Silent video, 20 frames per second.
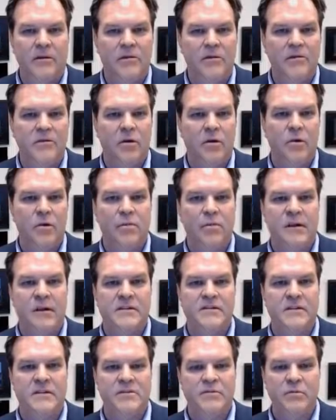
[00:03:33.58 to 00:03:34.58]
this whole
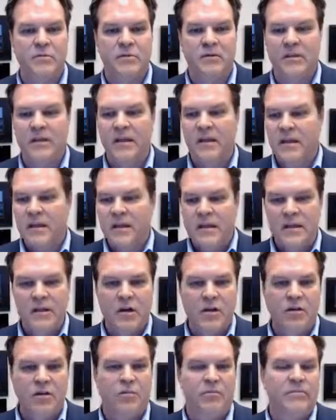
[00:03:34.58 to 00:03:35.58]
process with
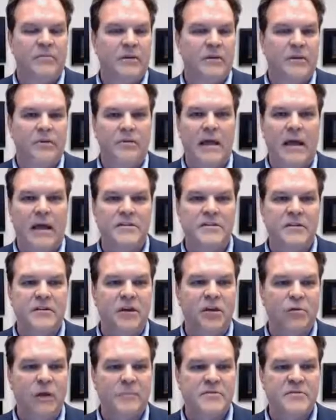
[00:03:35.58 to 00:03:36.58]
lies and
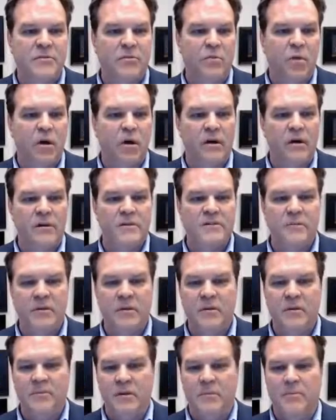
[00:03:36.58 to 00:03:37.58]
corruption works.
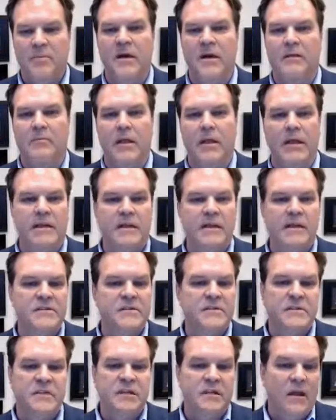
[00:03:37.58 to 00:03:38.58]
But the bottom line
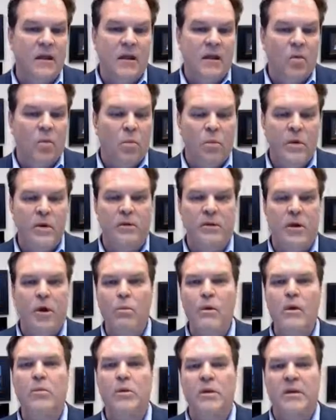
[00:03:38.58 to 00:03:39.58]
is that we don't know
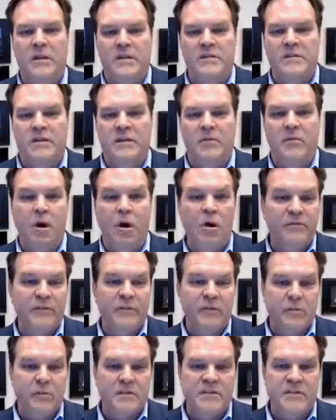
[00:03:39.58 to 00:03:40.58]
when we're going to see them.
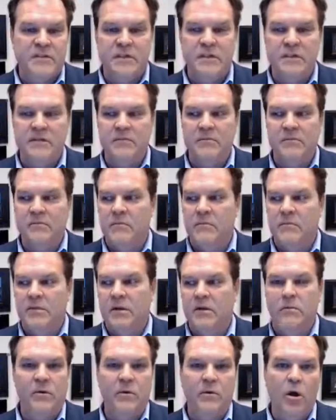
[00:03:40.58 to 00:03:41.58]
Hopefully, we'll see them.
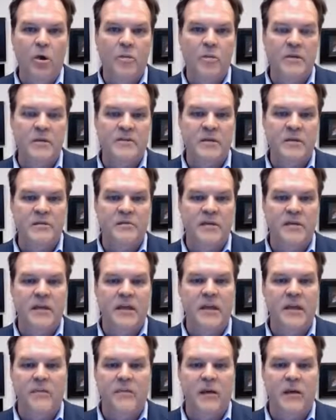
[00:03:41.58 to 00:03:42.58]
We were hoping to see them
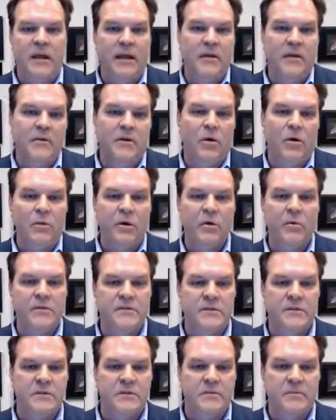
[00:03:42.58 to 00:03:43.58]
today, but I don't know when we'll
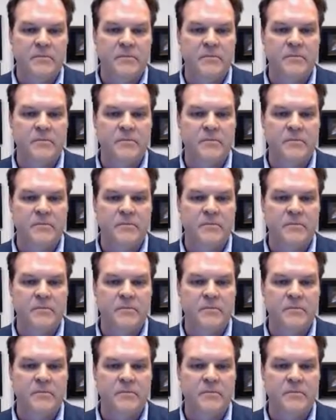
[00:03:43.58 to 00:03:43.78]
see them.